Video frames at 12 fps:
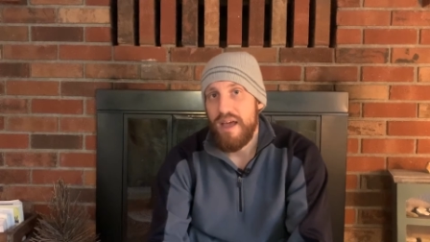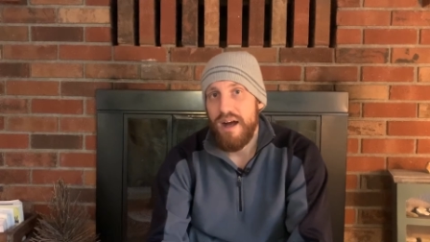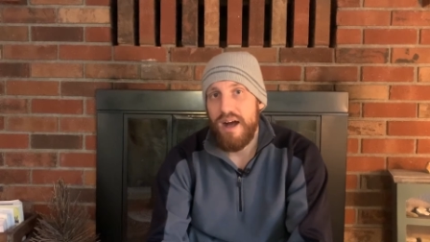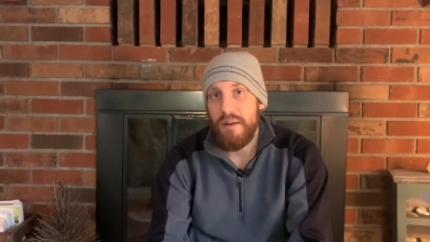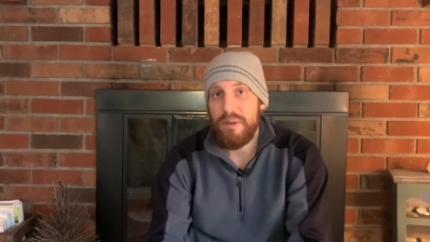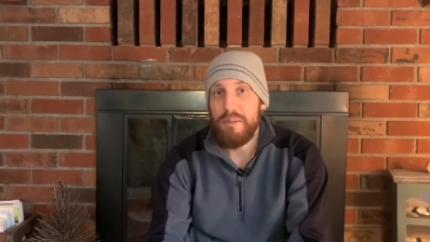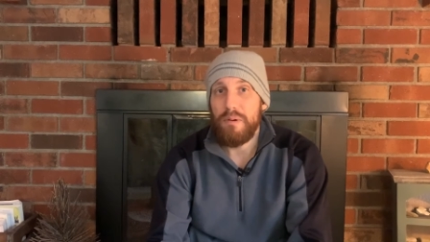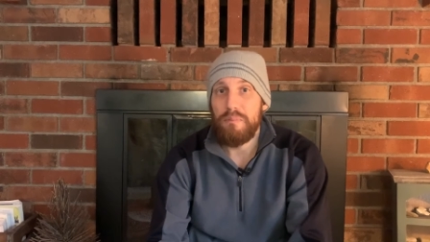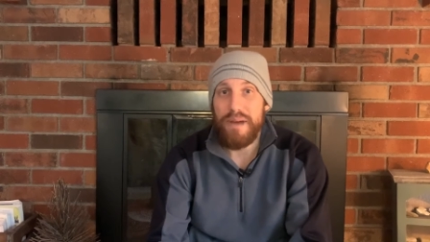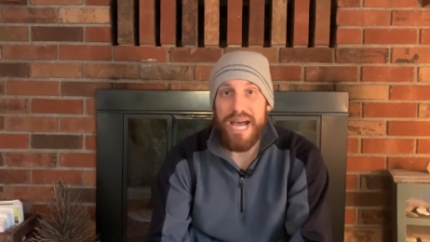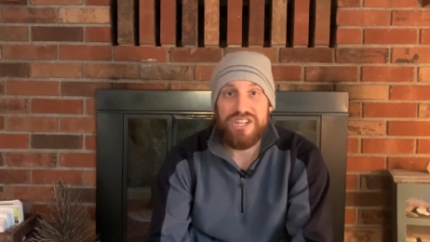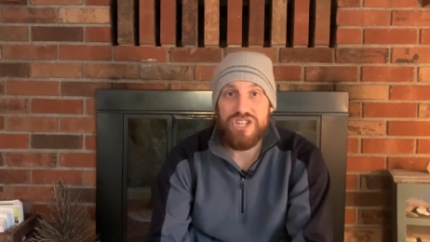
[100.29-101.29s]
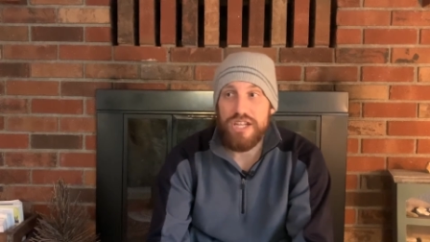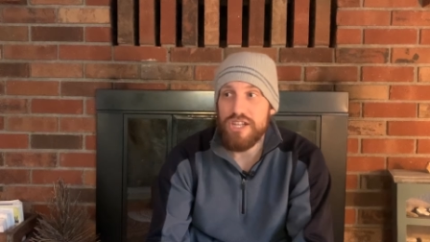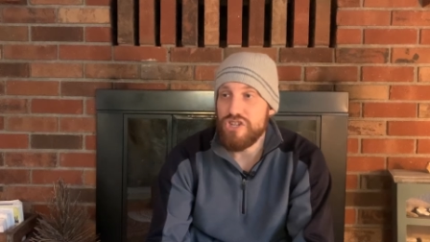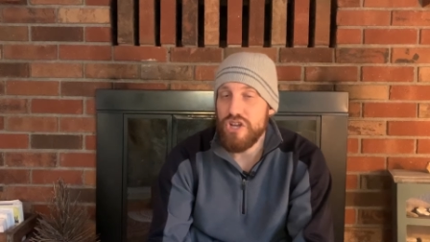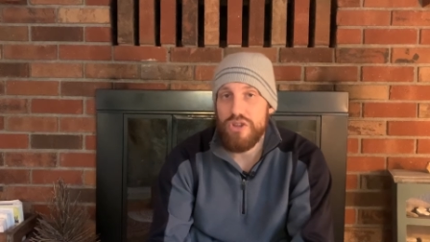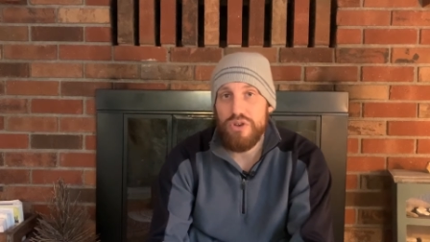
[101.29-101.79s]
uh, people bashing
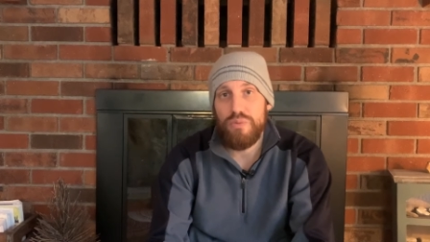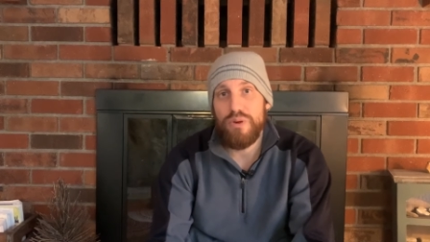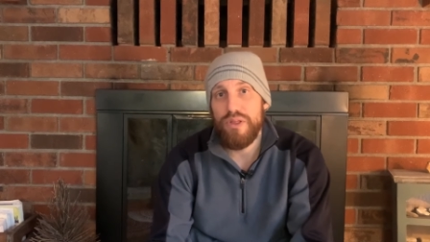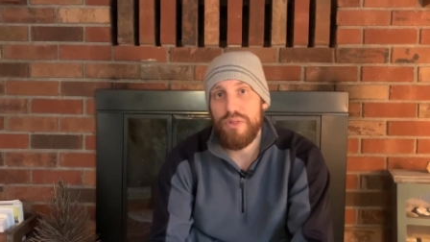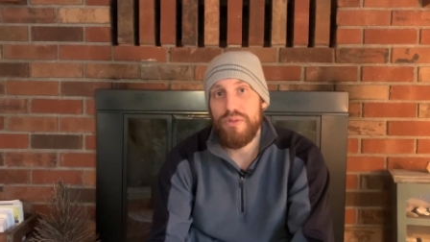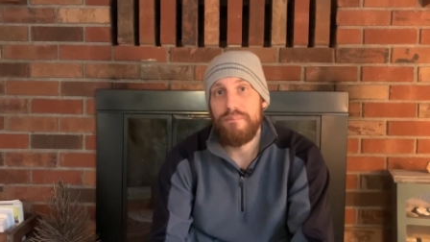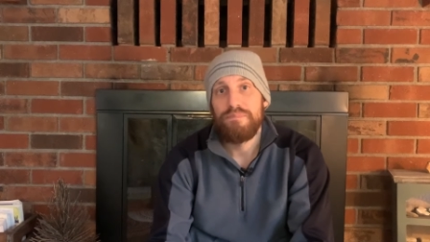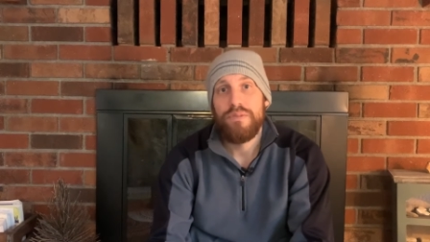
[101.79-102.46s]
each other with